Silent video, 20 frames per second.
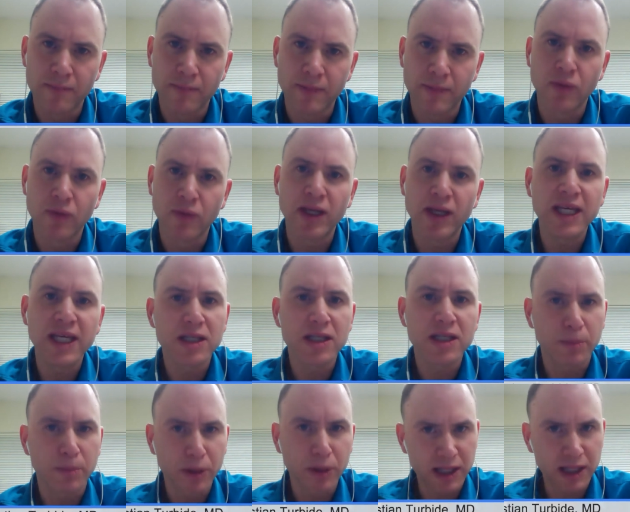We need to
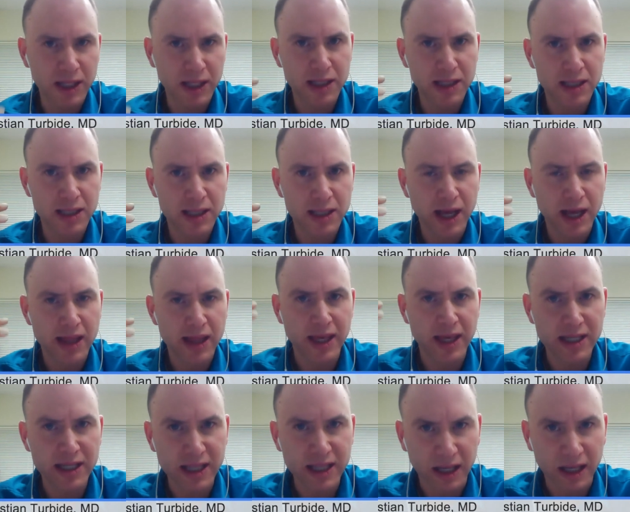put these
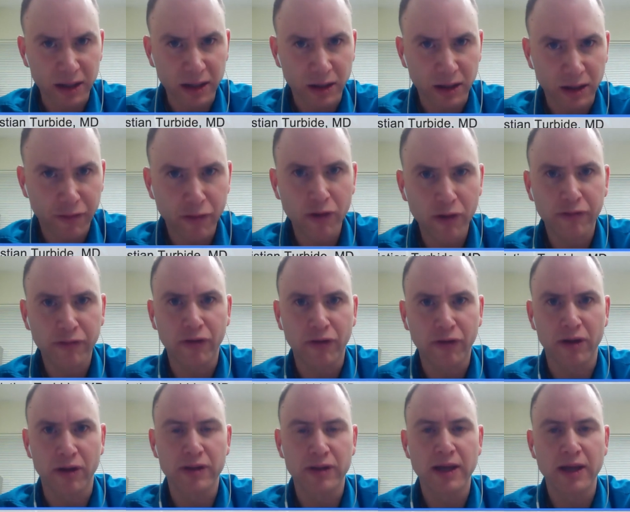things at the
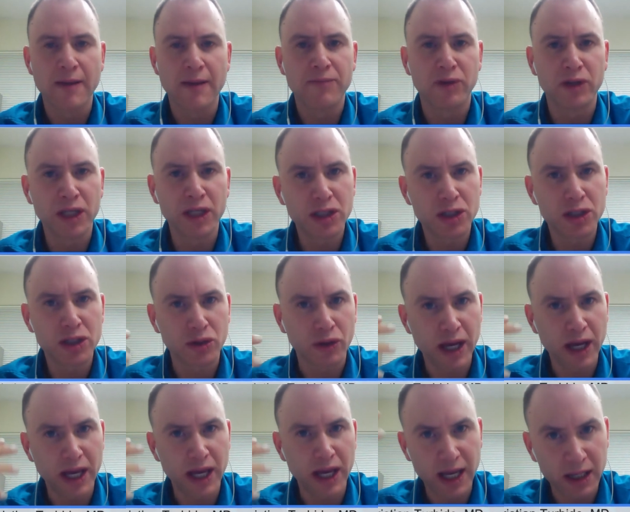forefront. We need to
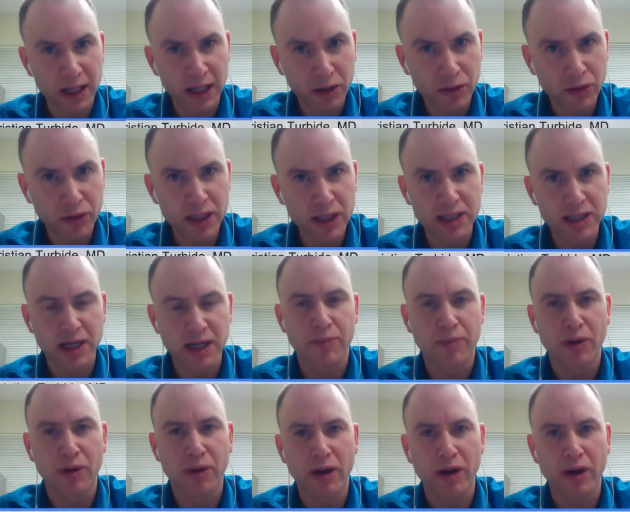increase their
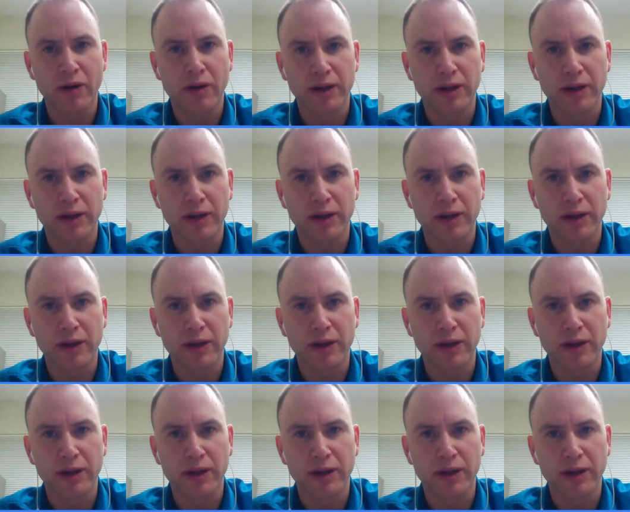priority.